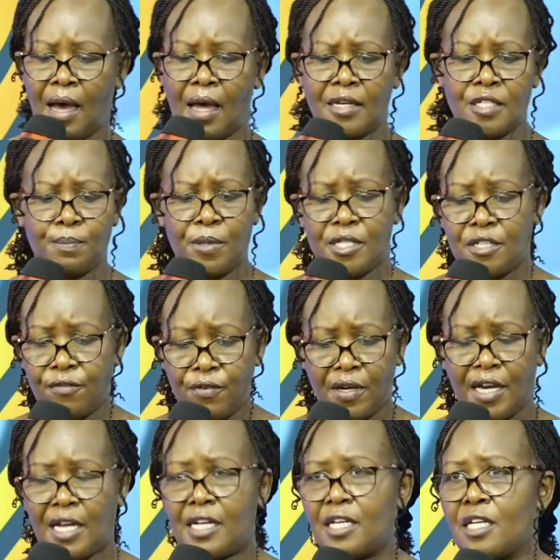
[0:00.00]
And
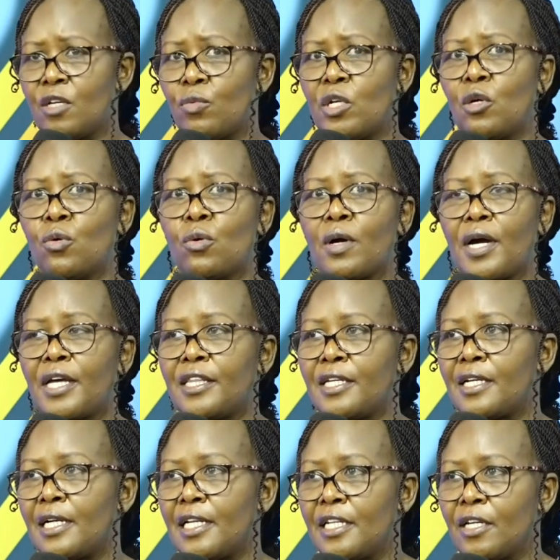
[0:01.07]
specifically, he will look at
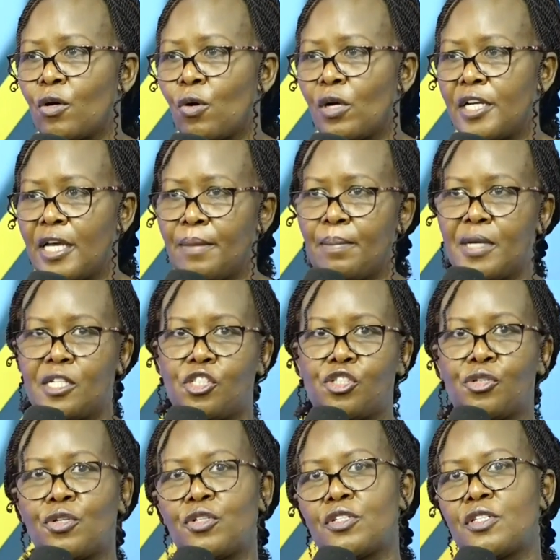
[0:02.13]
the clinical
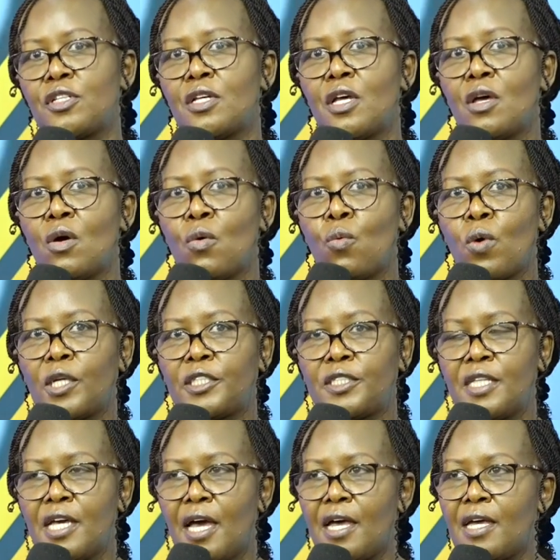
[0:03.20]
dimensions,
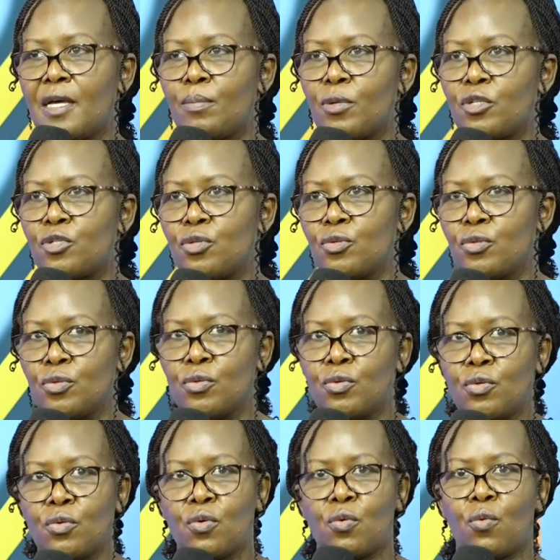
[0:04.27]
what they are able to
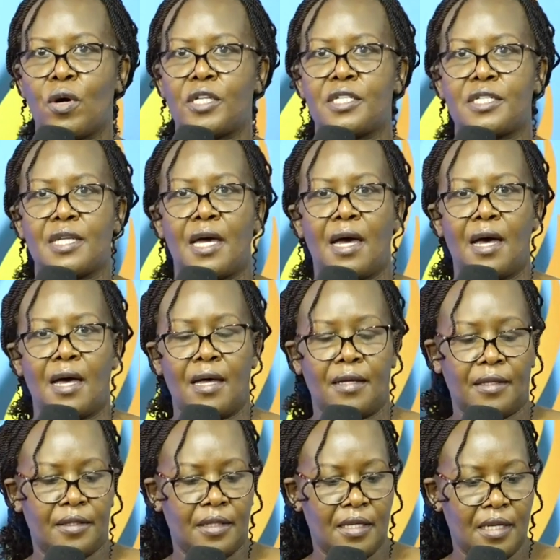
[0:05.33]
do, what uh,
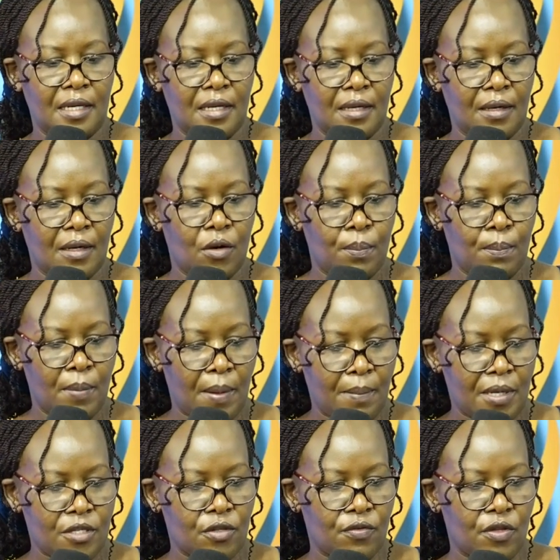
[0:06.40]
the
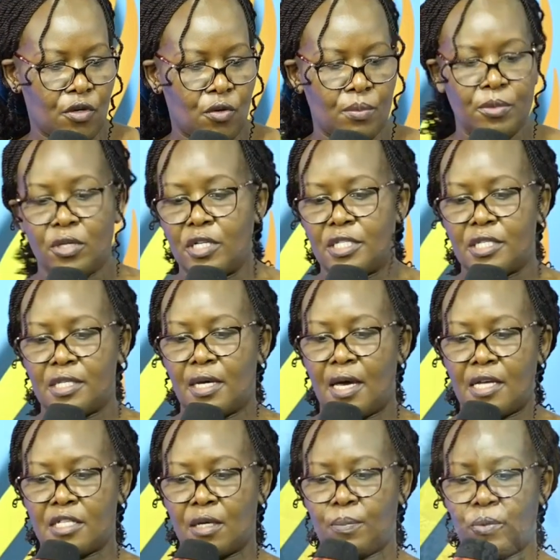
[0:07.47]
members of the community
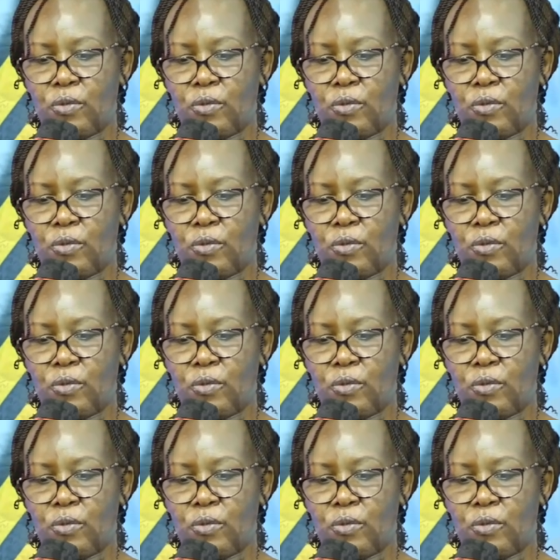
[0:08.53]
are